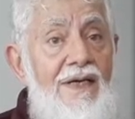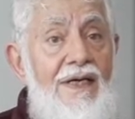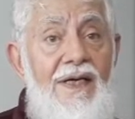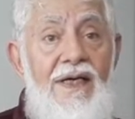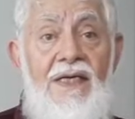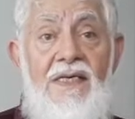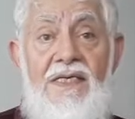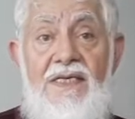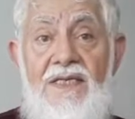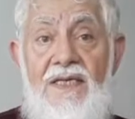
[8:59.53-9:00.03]

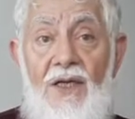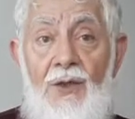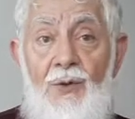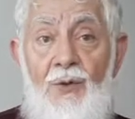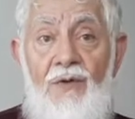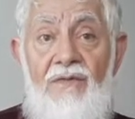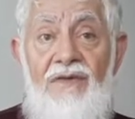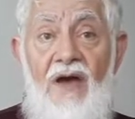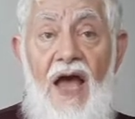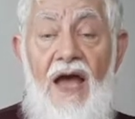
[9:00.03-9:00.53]
Instead
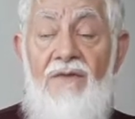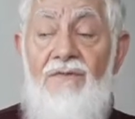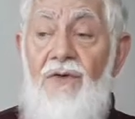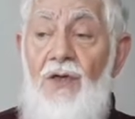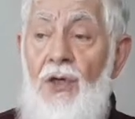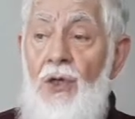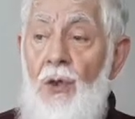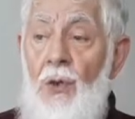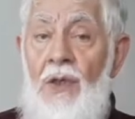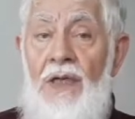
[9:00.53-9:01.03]
of
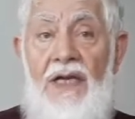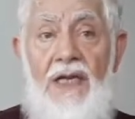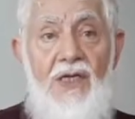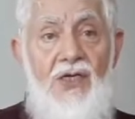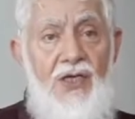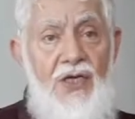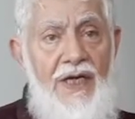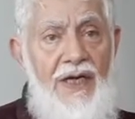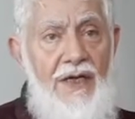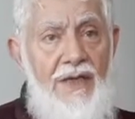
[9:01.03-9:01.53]
having only
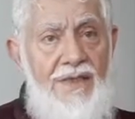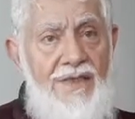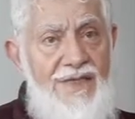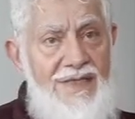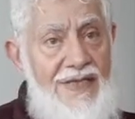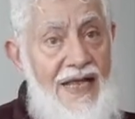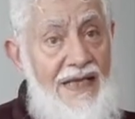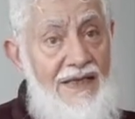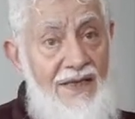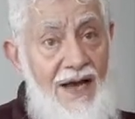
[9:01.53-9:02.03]
shares
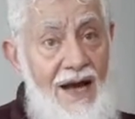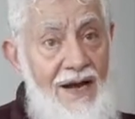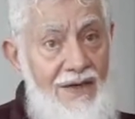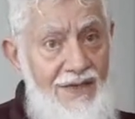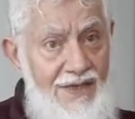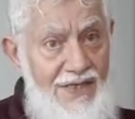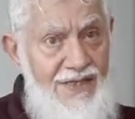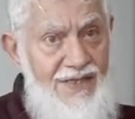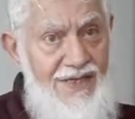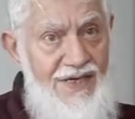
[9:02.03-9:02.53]
that are
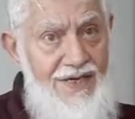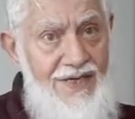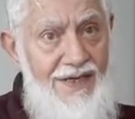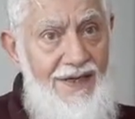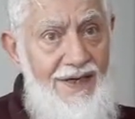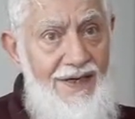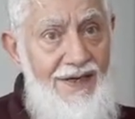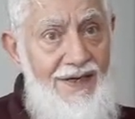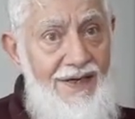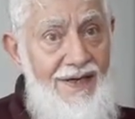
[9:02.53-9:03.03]
risky
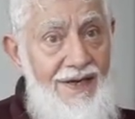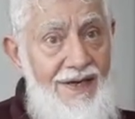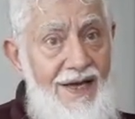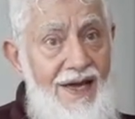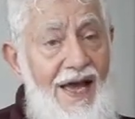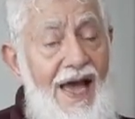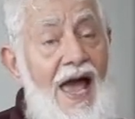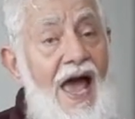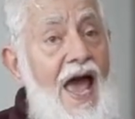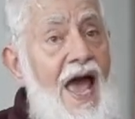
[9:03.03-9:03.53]

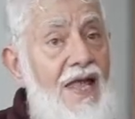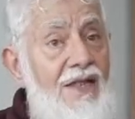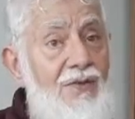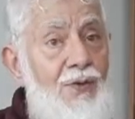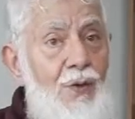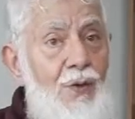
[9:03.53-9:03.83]
and